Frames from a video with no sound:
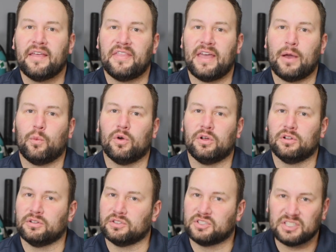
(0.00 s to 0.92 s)
that
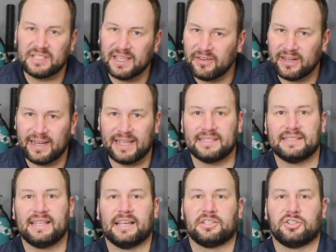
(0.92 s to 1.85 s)
will just give it a nice
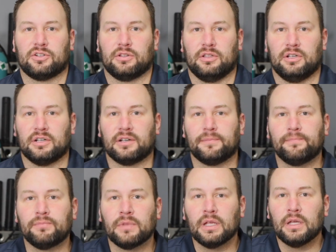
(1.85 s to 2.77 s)
textured look.
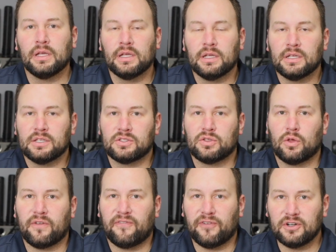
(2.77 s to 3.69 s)
So
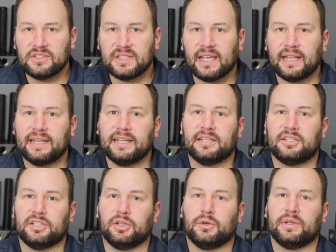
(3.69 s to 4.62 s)
the first thing I need to
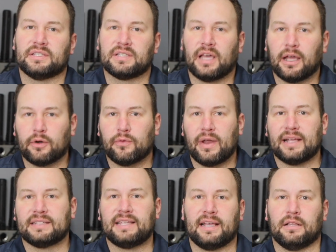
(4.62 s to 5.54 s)
do is cut a
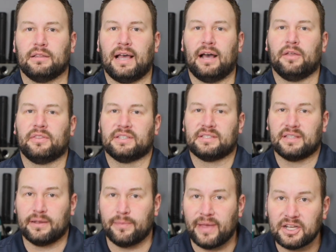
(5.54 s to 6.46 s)
rectangle out that's
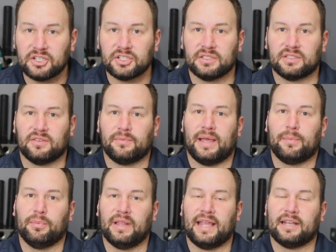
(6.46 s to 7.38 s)
the dimensions of my
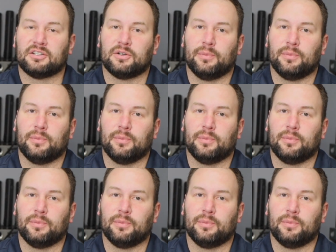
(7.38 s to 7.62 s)
planter